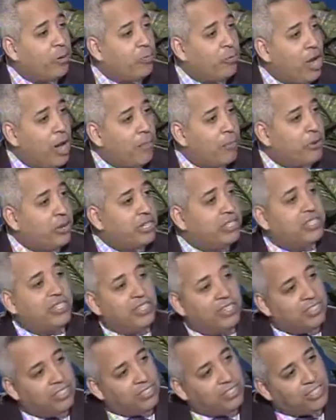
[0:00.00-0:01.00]
Partners.
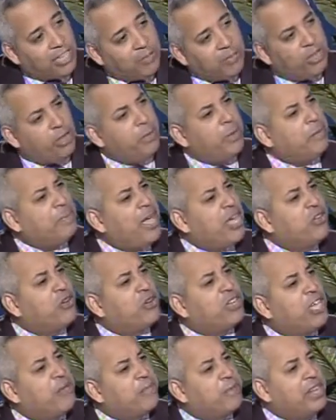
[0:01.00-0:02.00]
Tell me a little bit about your
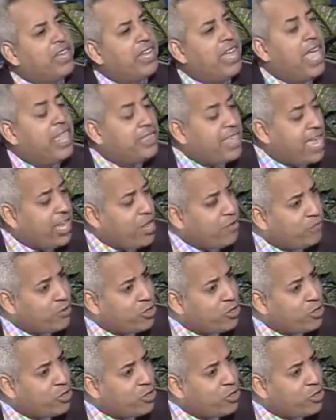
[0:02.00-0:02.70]
company, and thank you for